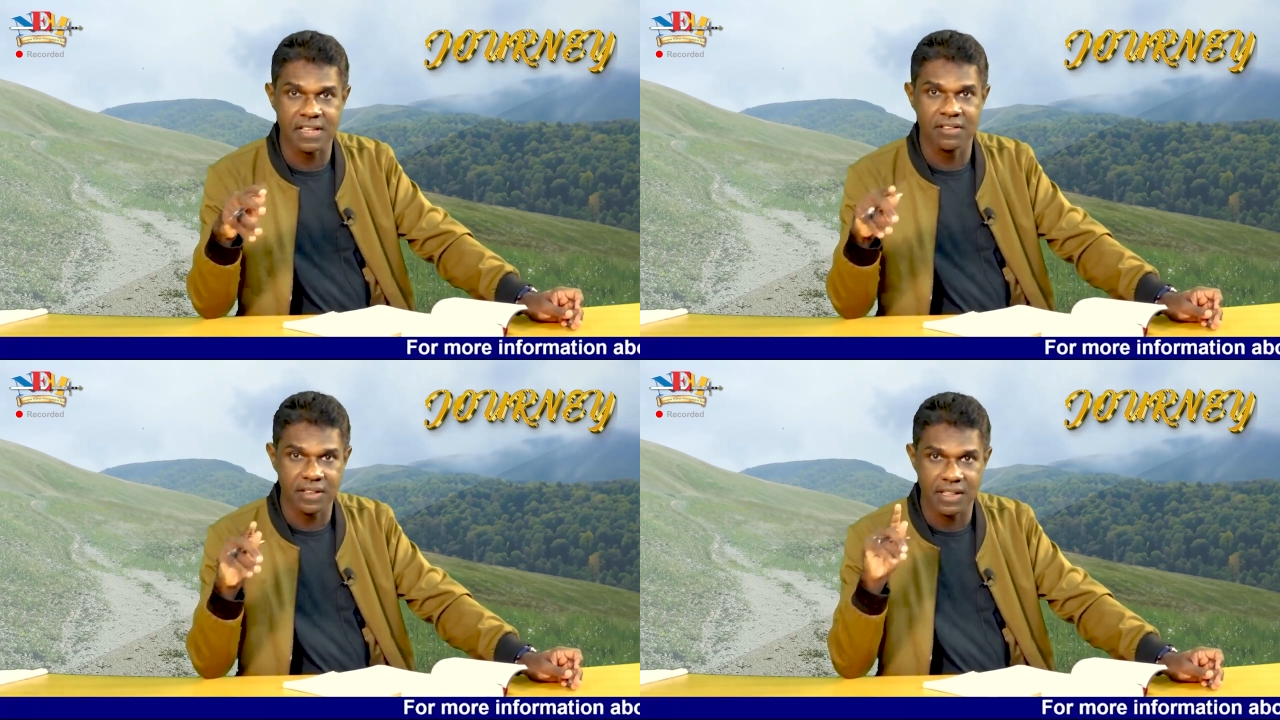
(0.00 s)

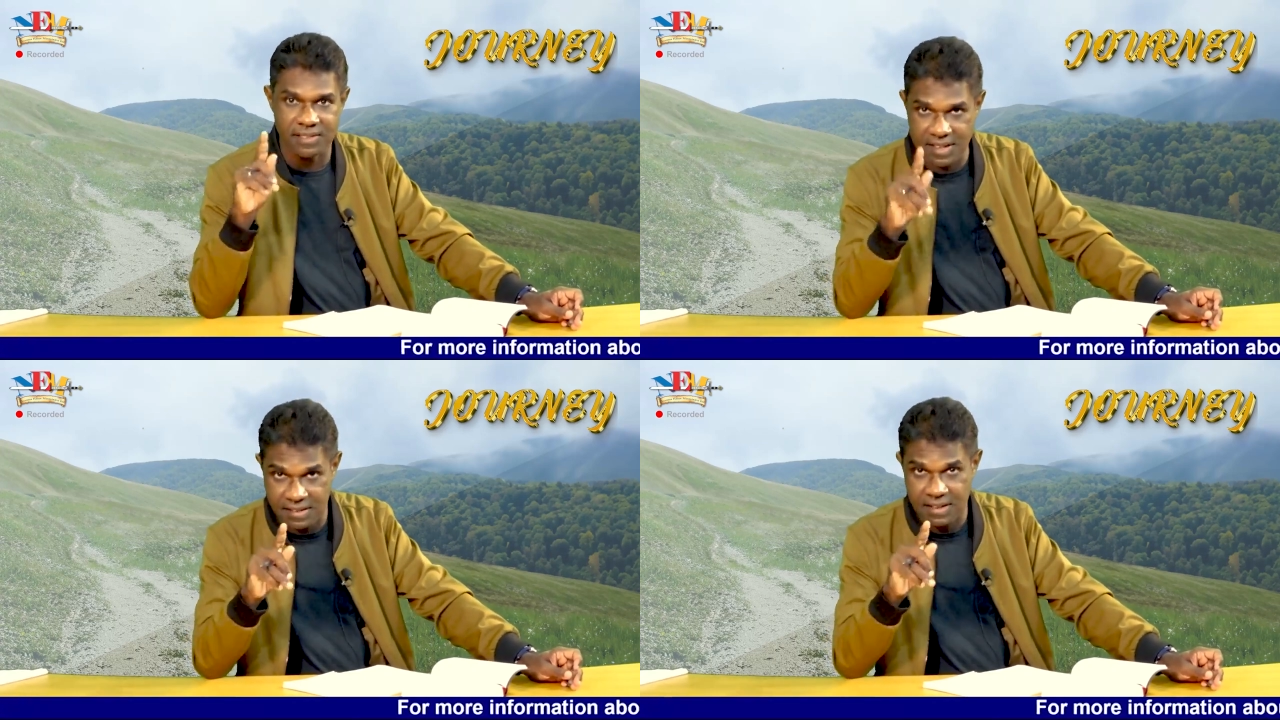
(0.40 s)
saying, "Okay,
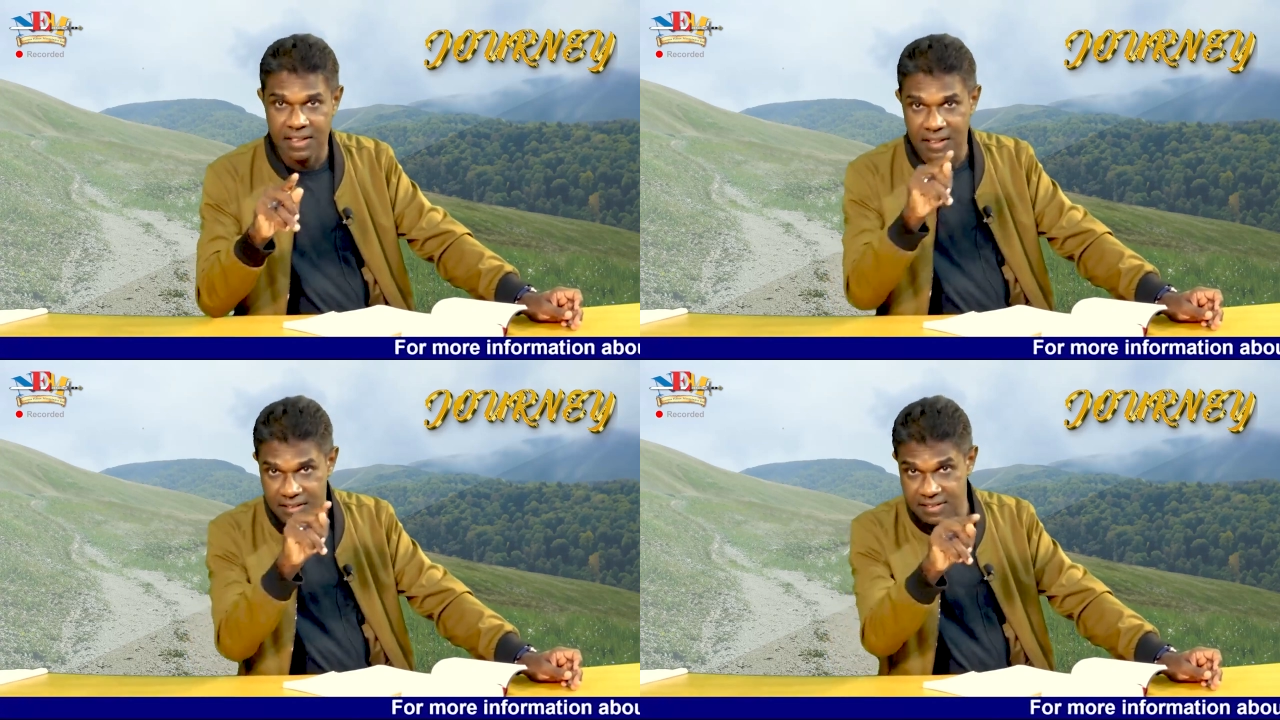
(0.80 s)
son,
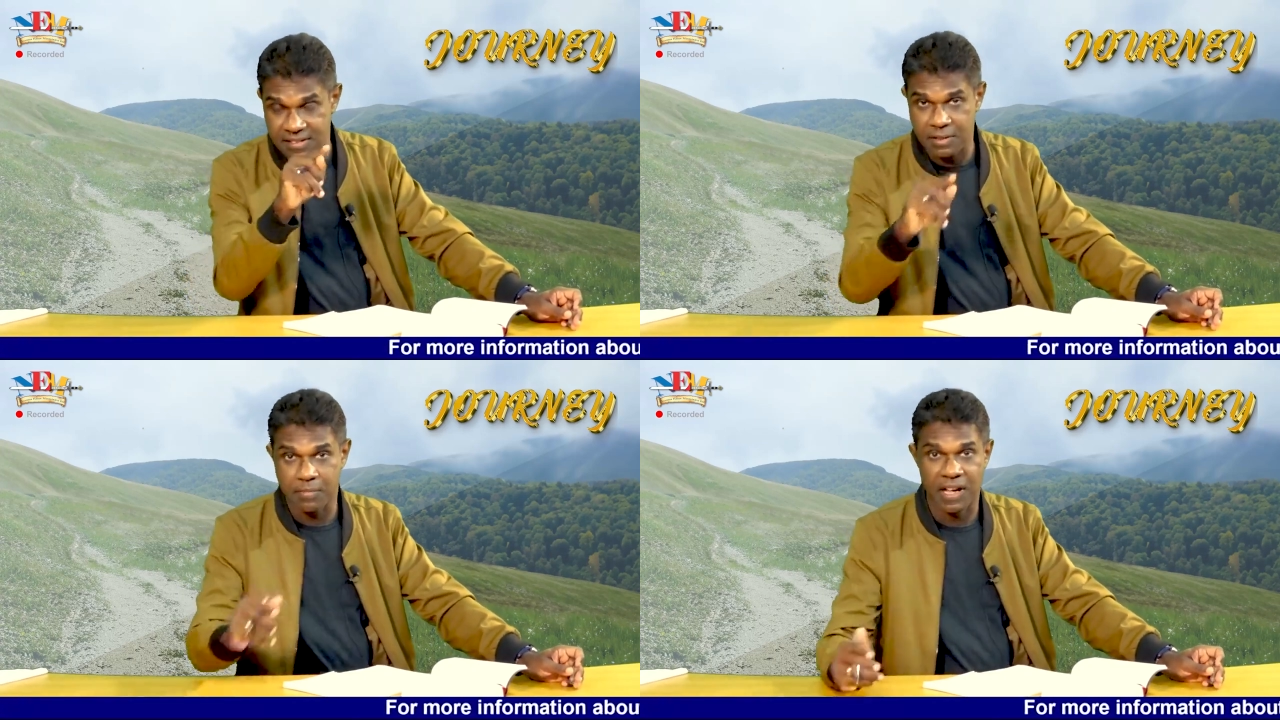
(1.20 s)
this
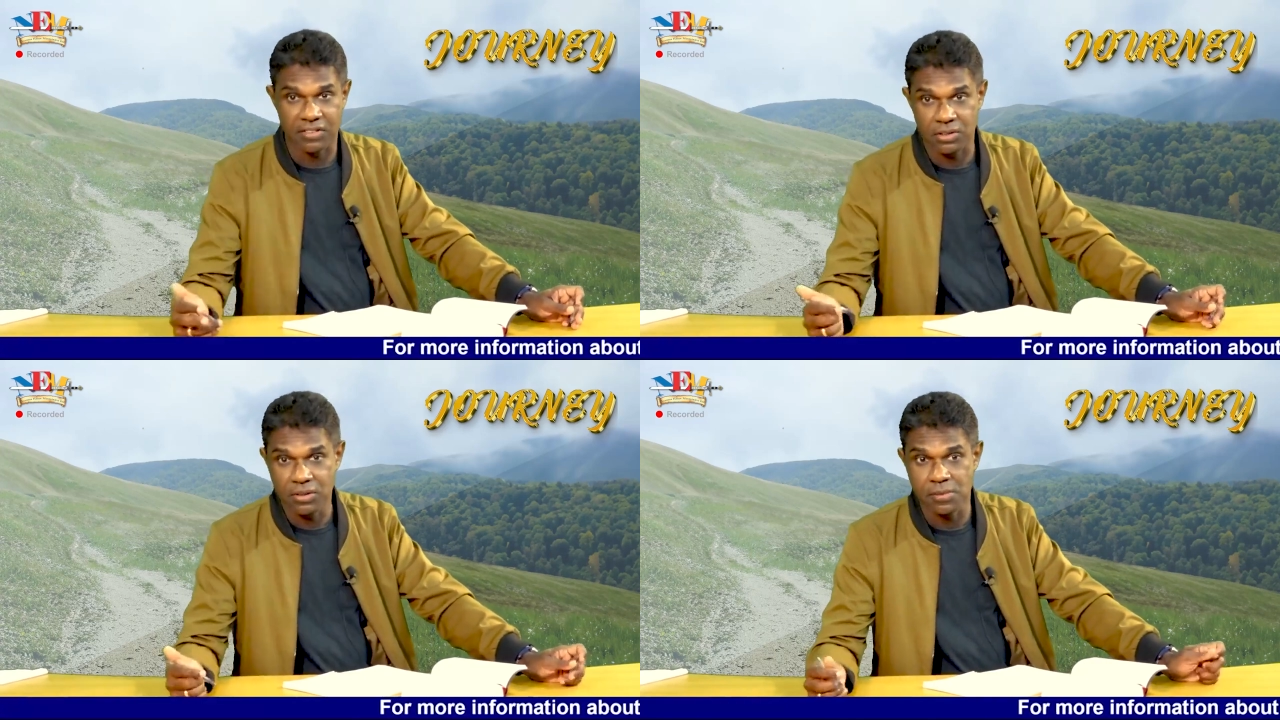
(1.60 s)
is the
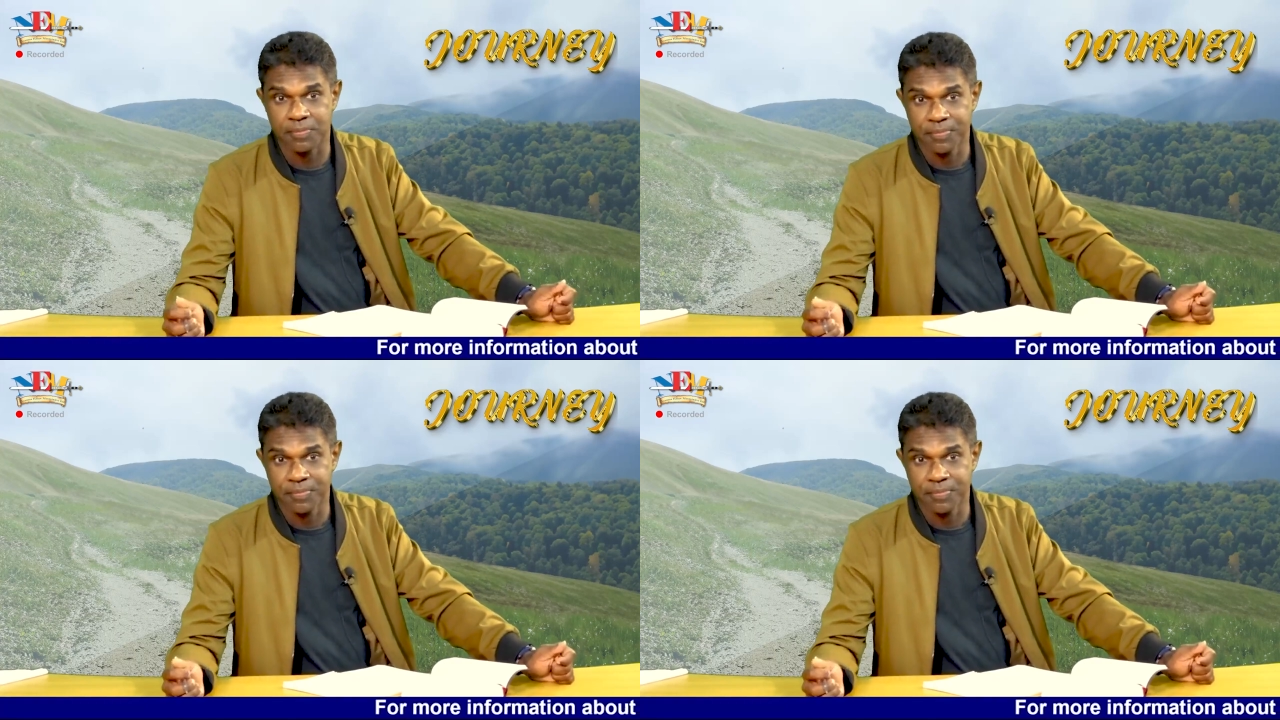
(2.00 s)
path to go."